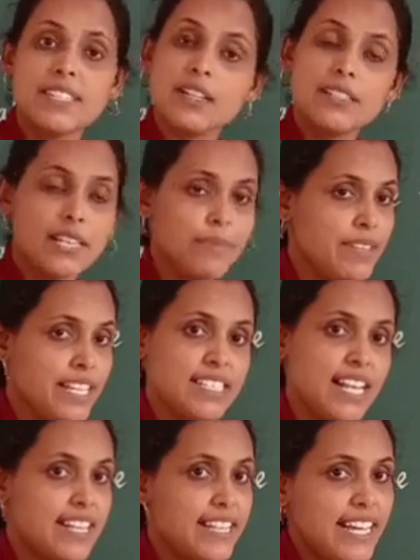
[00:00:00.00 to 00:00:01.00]
some things
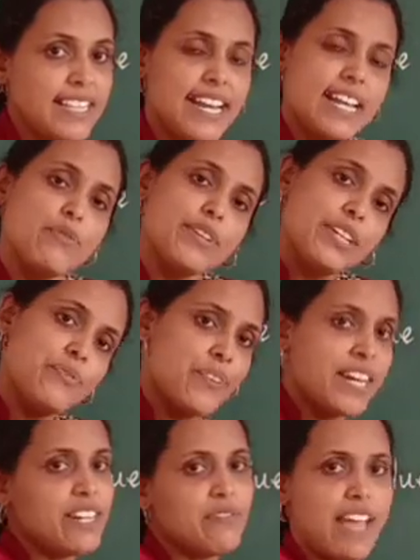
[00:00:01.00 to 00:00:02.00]
are there that have
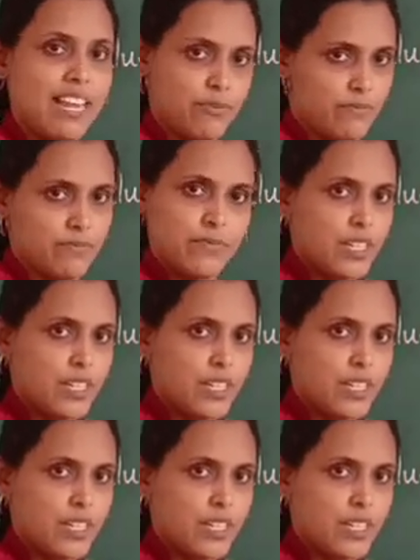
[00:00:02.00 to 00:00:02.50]
different value.